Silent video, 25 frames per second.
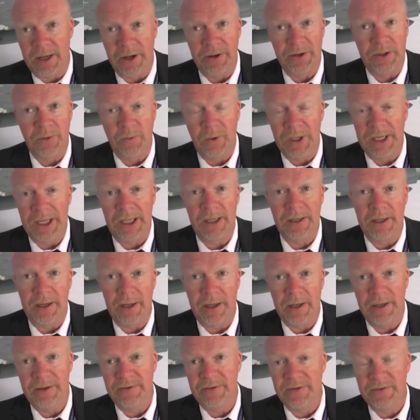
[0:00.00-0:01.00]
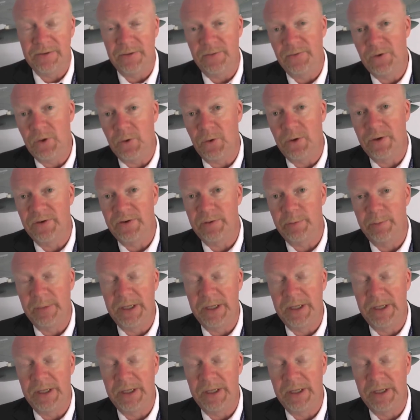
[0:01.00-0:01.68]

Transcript: country will get a license, of course,